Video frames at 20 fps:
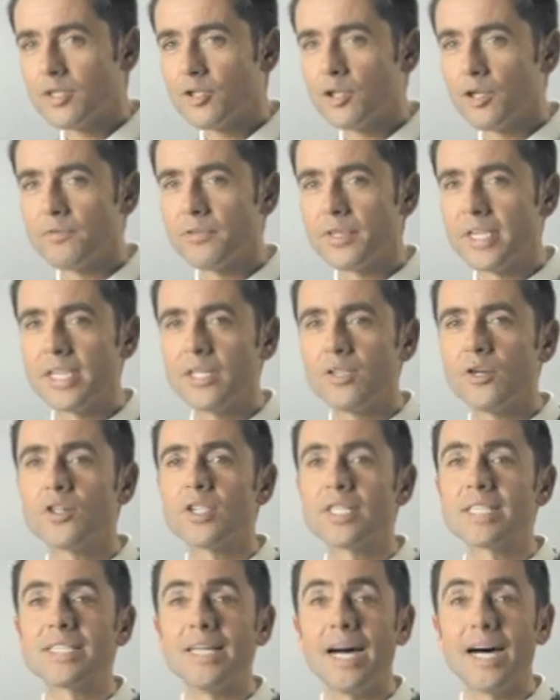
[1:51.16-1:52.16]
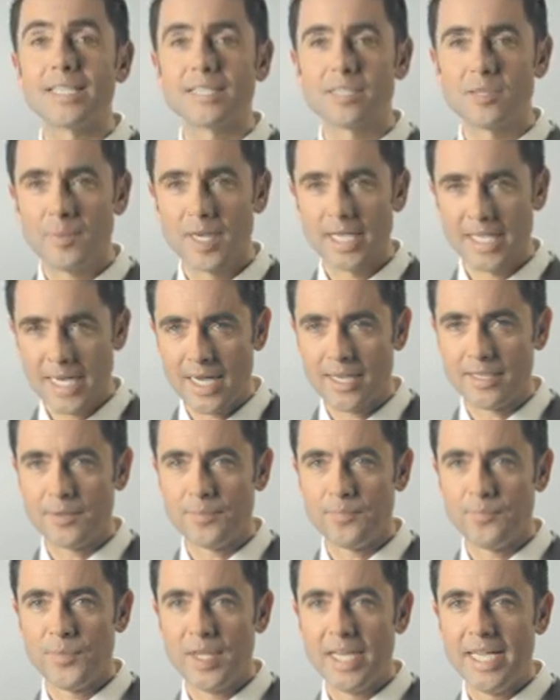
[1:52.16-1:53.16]
plant substances is asimanan,
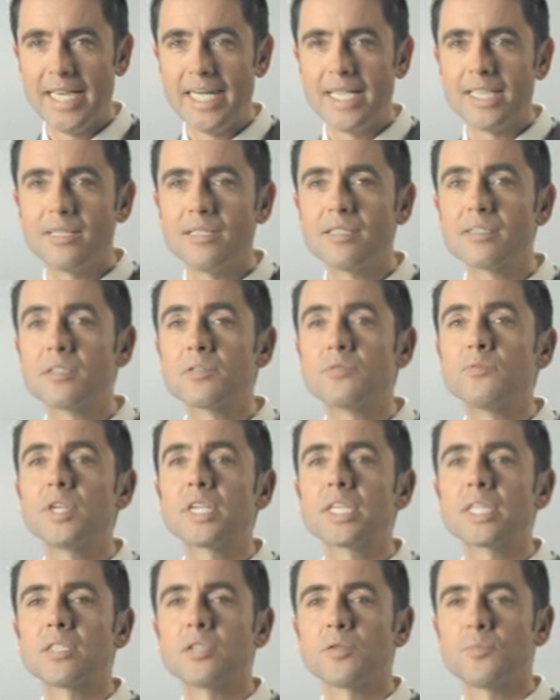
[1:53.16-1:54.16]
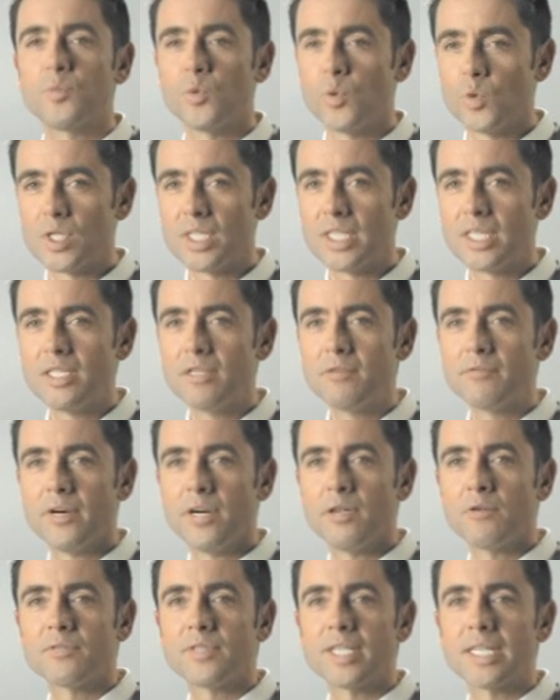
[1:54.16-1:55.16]
which has a positive effect on
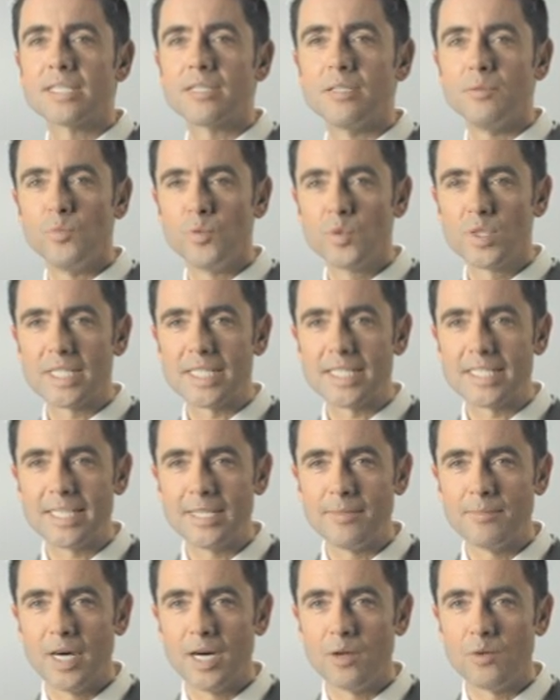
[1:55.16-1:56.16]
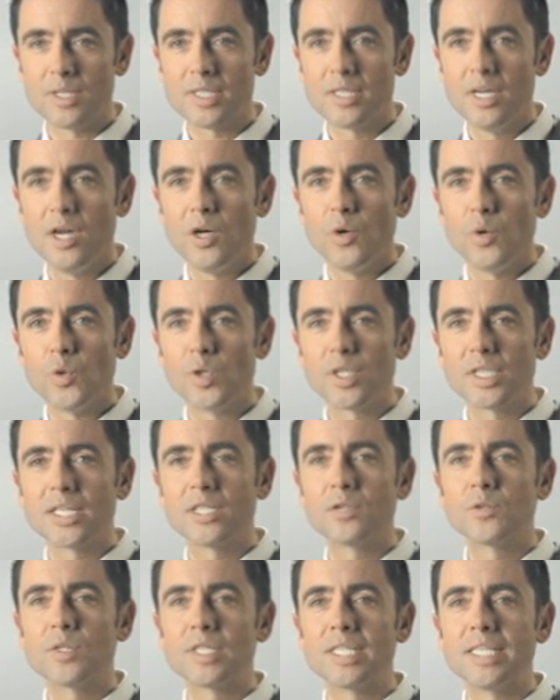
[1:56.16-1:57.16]
the immune system and can also
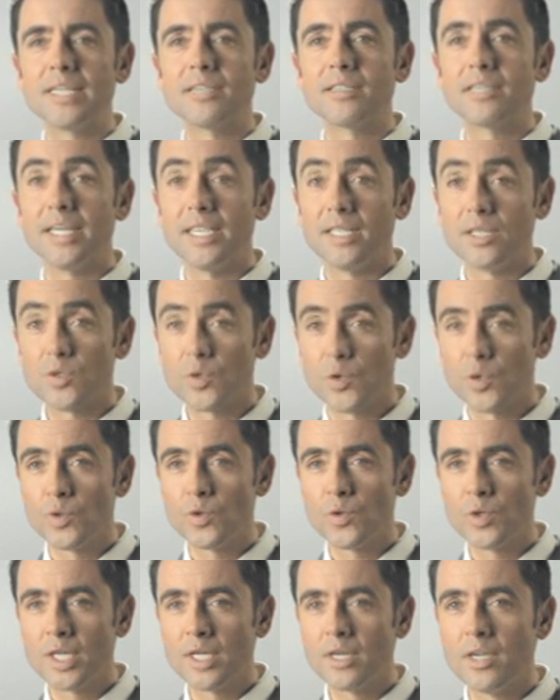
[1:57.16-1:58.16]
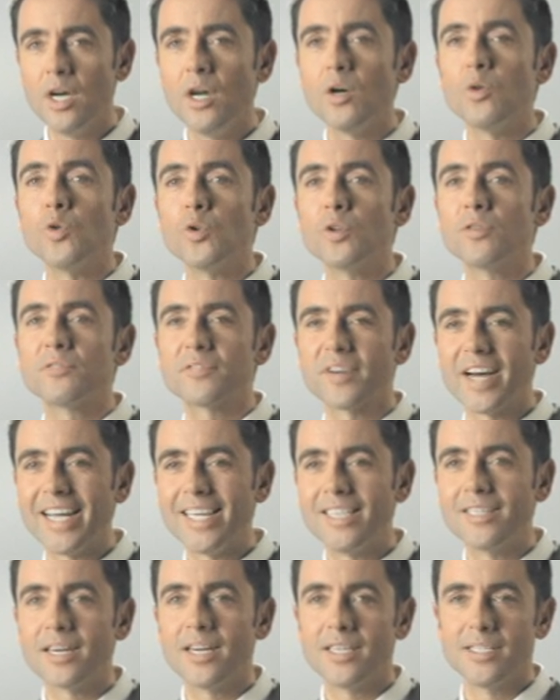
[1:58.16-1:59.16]
reduce inflammations and
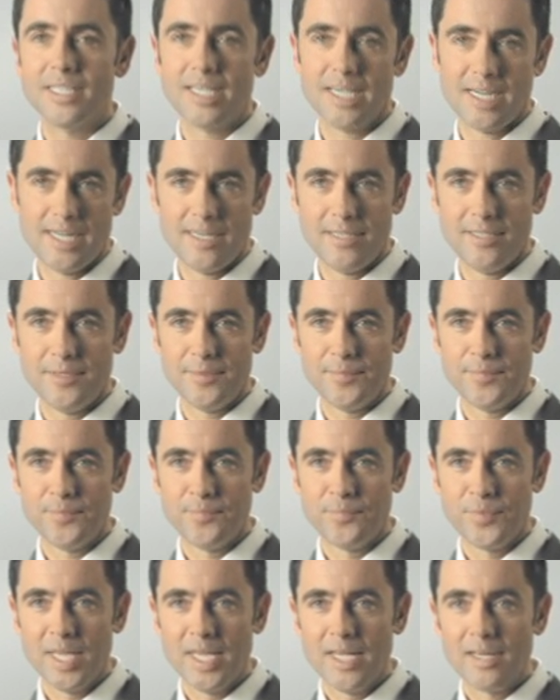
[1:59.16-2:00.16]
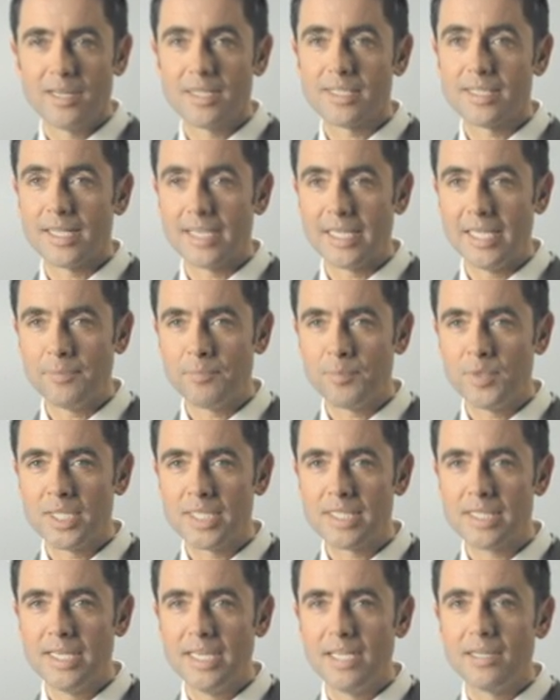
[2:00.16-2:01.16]
free radicals. The
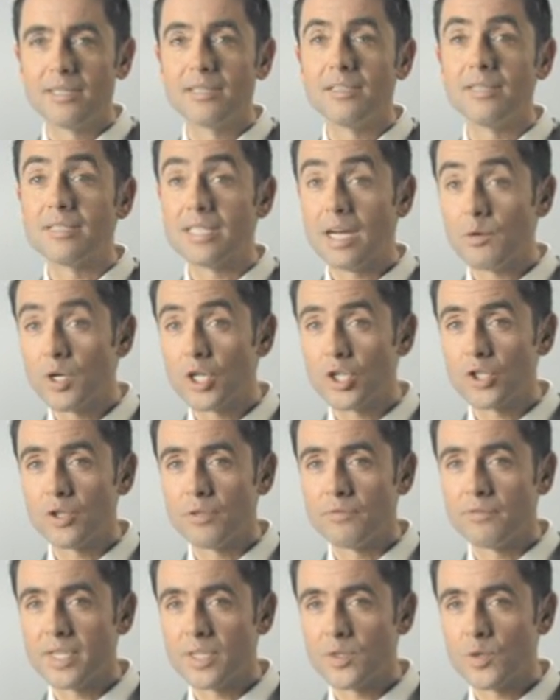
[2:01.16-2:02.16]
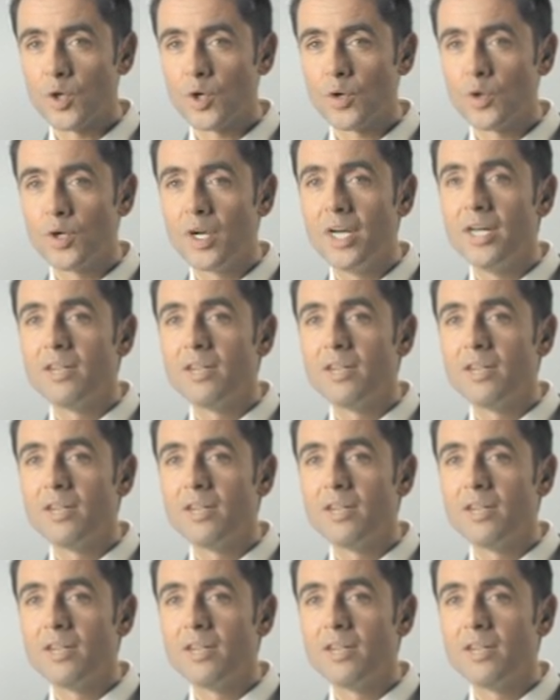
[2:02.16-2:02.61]
result? The oxygen supply